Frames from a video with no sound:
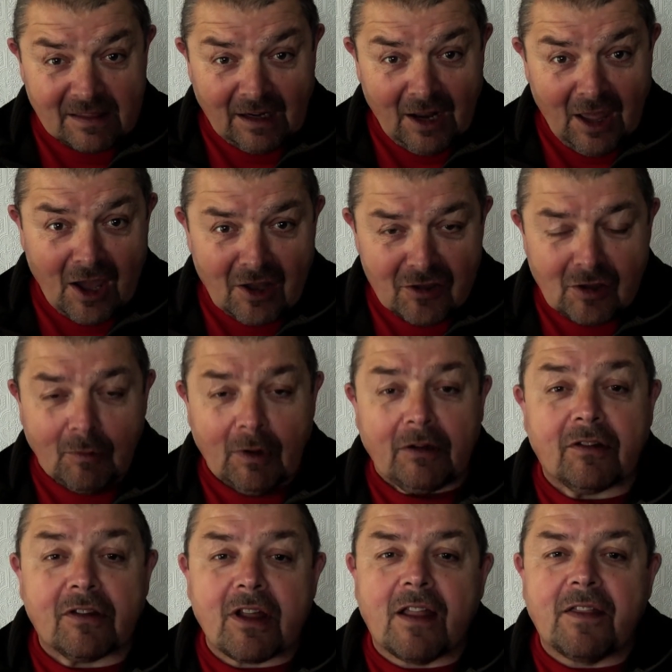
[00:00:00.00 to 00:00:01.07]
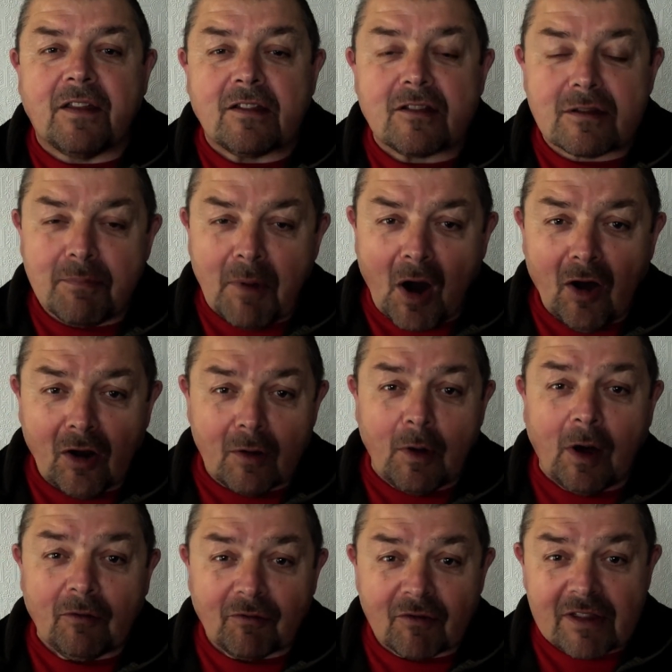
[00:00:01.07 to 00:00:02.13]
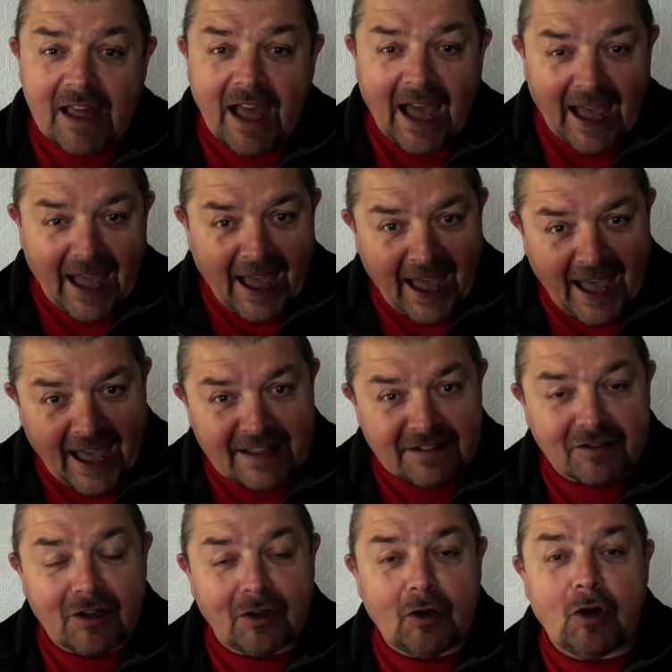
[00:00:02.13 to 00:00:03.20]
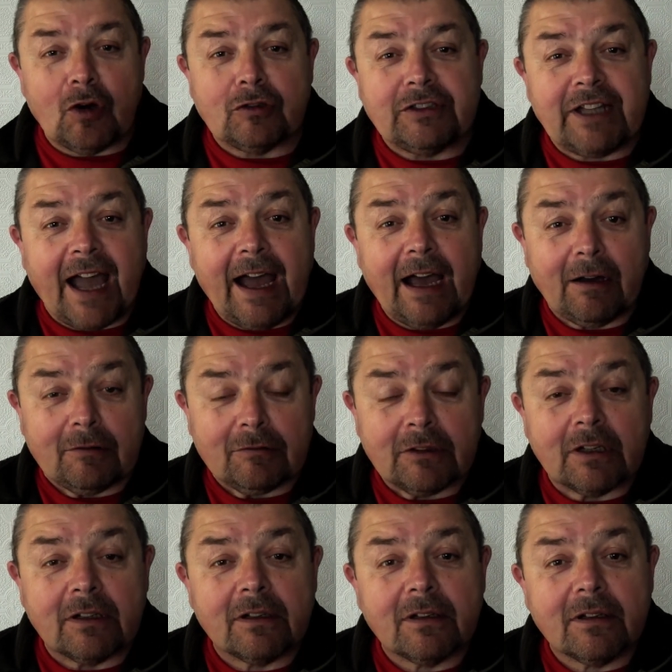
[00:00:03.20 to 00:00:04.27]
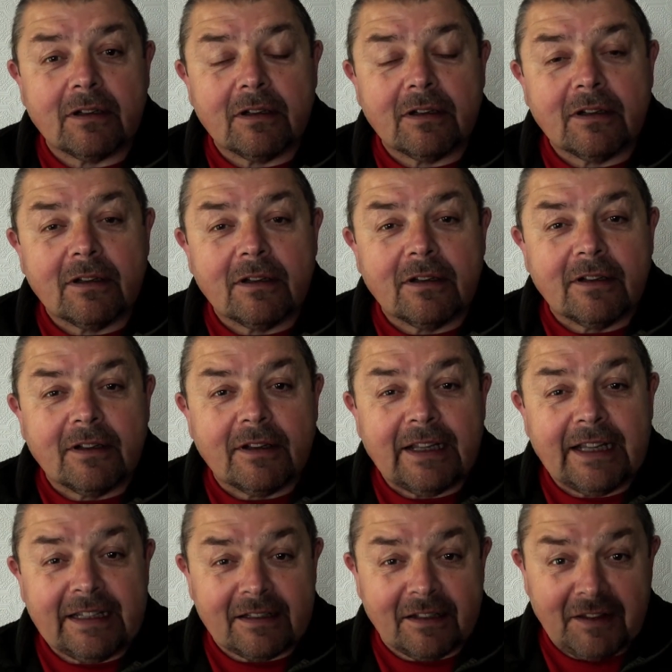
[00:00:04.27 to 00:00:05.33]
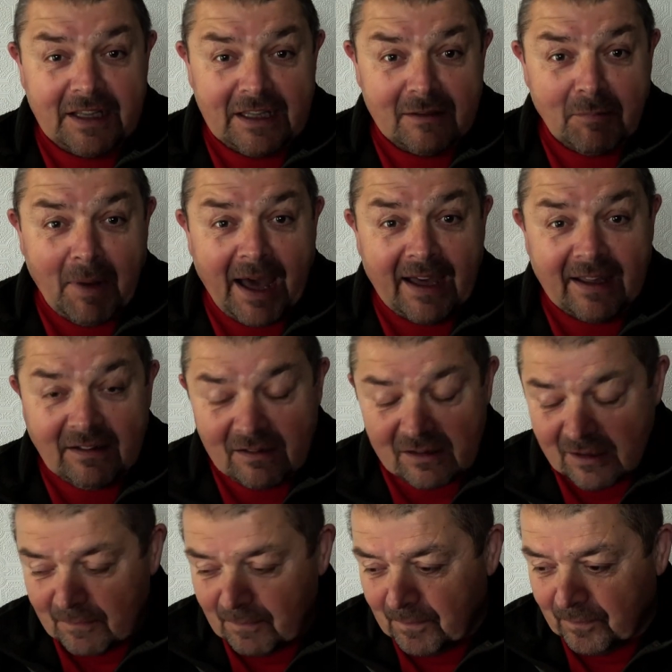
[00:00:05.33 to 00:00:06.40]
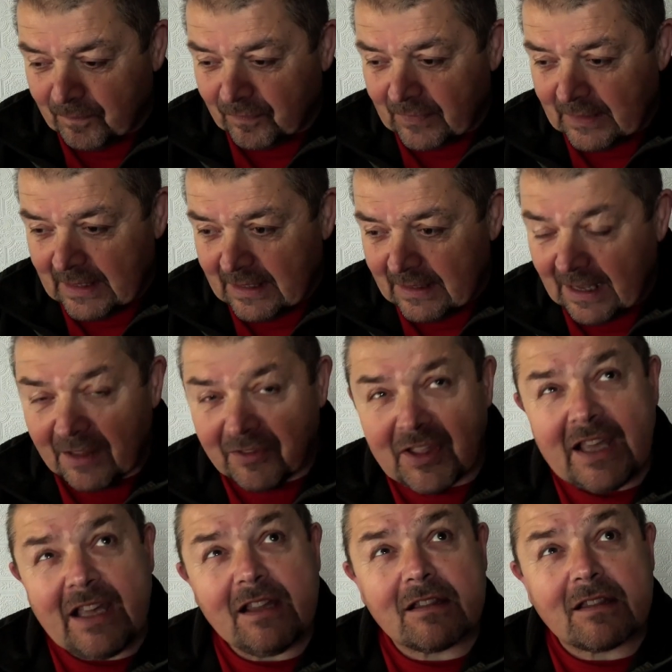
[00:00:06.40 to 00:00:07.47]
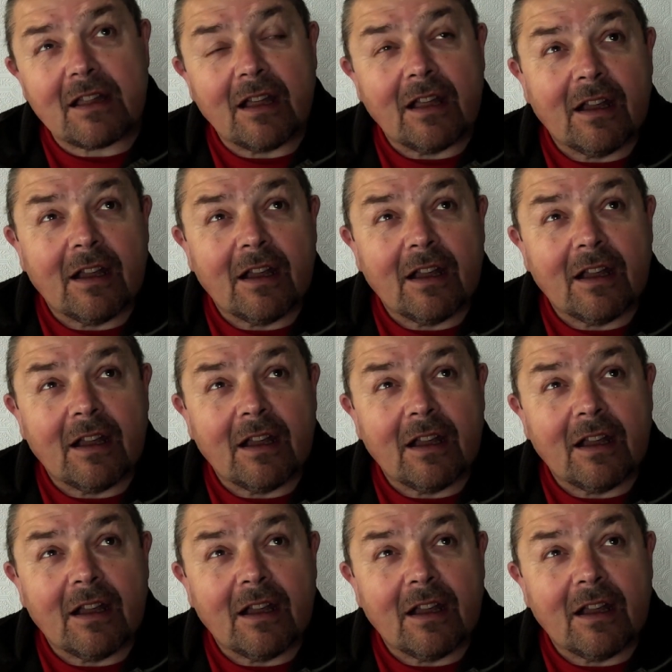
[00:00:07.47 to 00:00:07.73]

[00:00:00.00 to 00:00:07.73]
the larger ones. The smaller ones had to go down into these mines. Now these